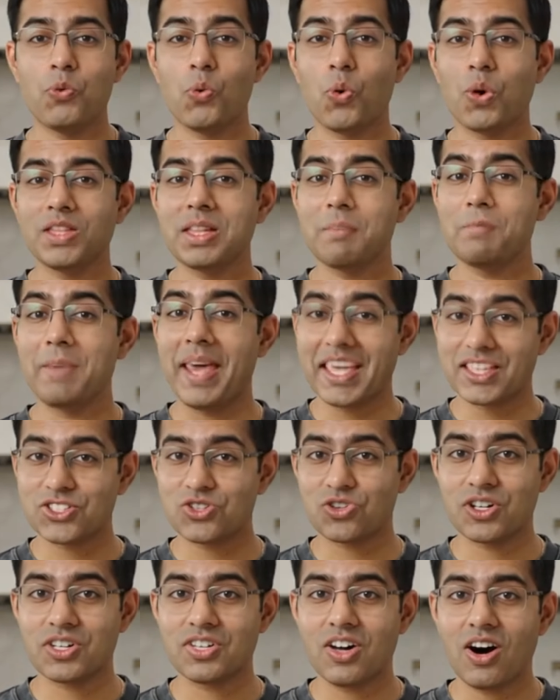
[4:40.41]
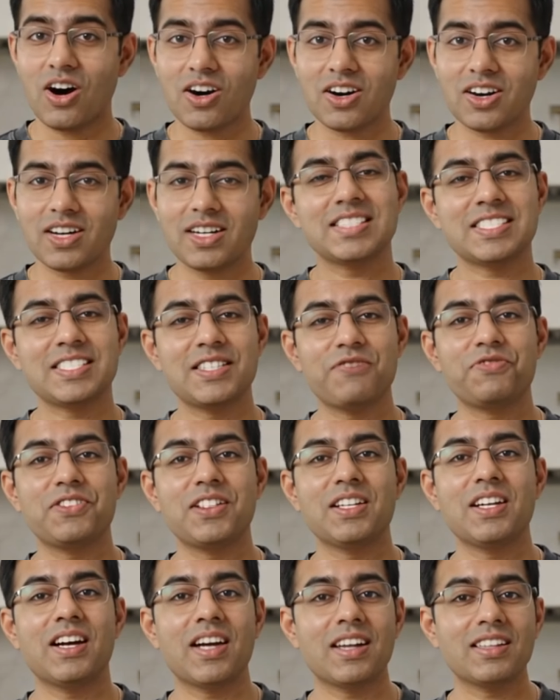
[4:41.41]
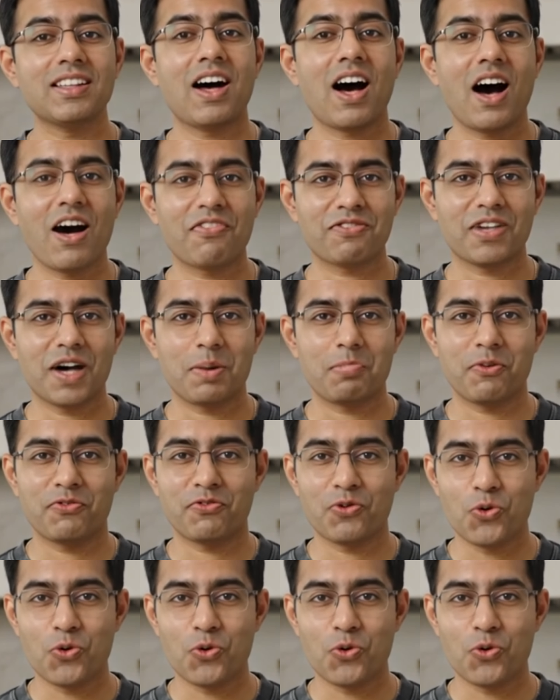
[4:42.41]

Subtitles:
you want them extra dark, sift in another 1/2 cup of